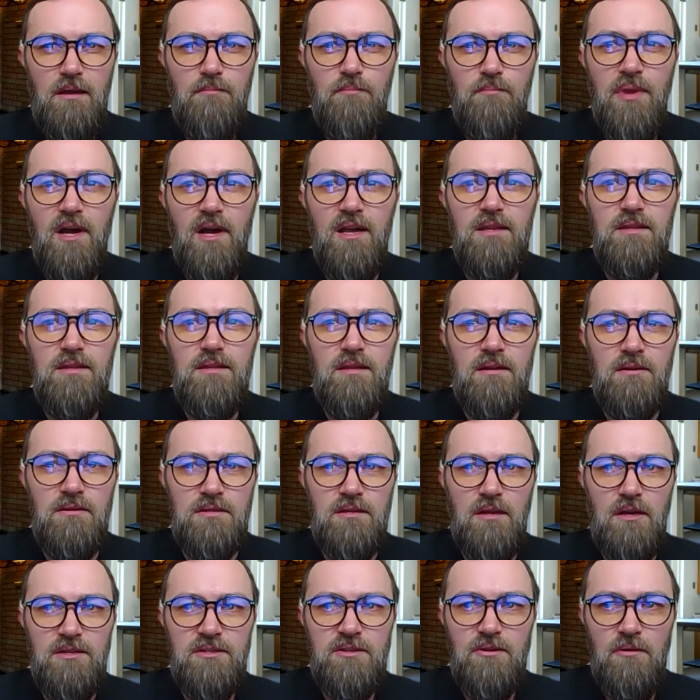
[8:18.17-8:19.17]
But there is
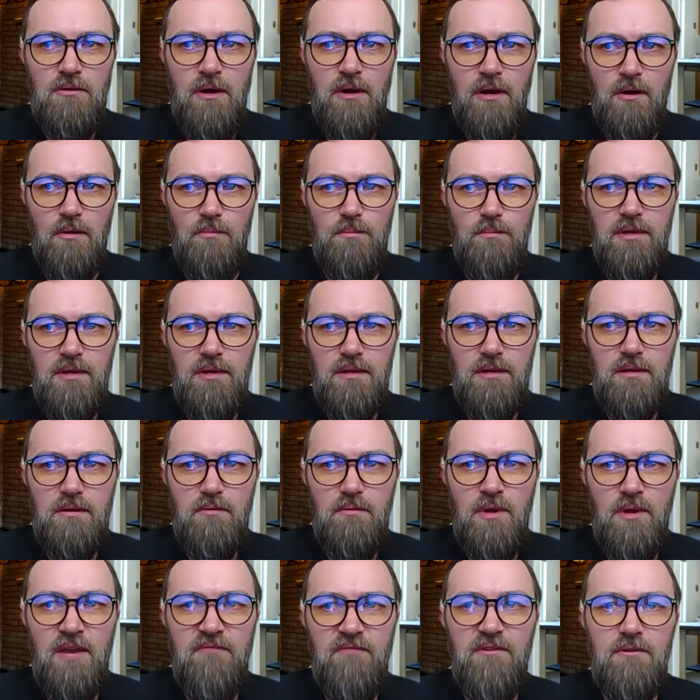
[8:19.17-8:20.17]
also hope.
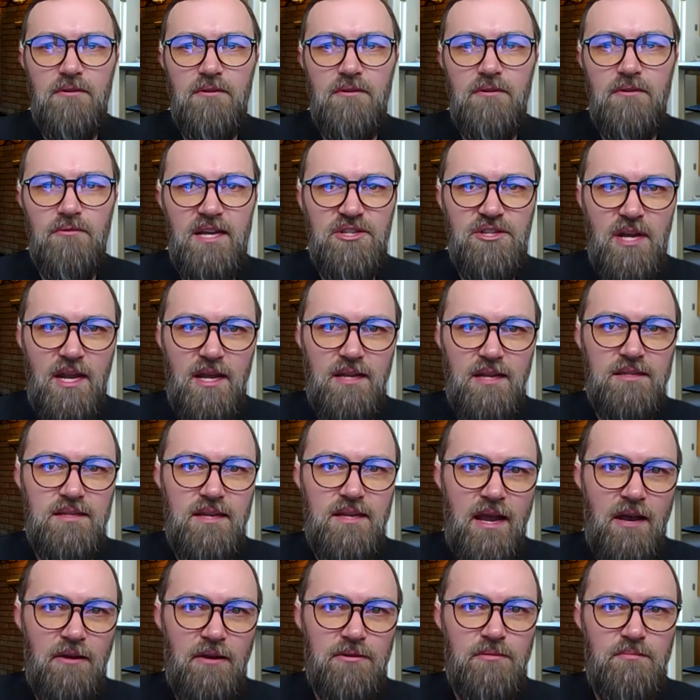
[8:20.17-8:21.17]
We have a great chance
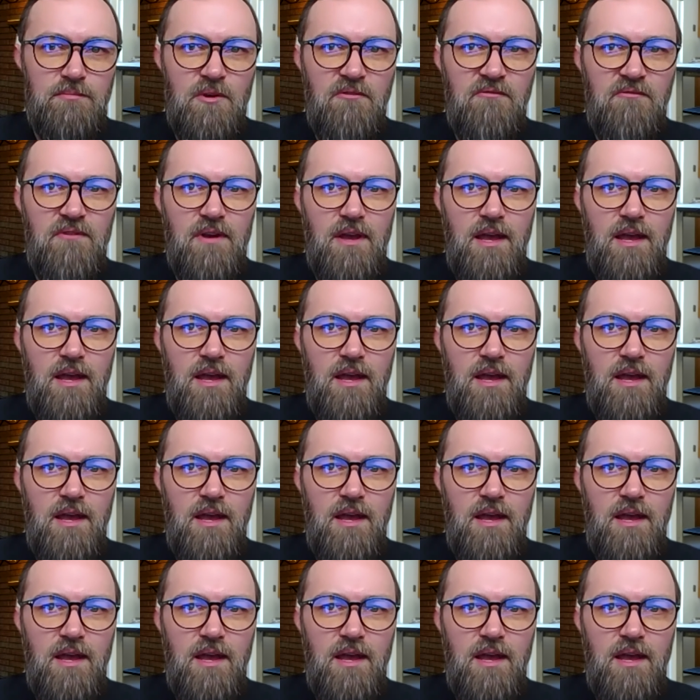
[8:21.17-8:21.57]
now to move